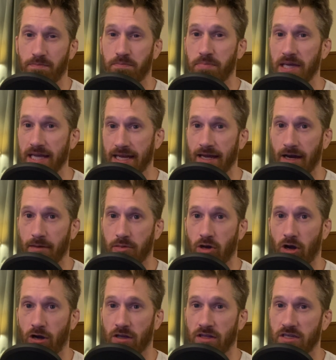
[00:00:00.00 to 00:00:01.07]
beating up
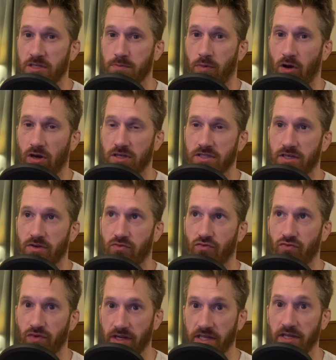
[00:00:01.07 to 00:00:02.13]
Carla Esparza
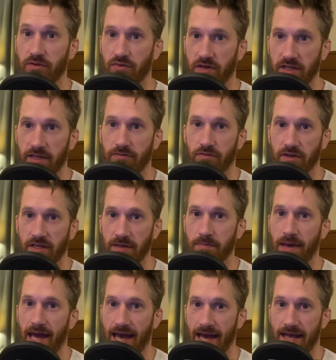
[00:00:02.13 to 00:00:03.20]
really, really, really
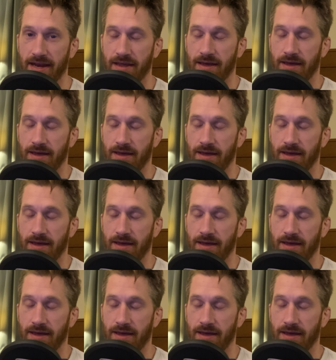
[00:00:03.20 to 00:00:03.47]
bad.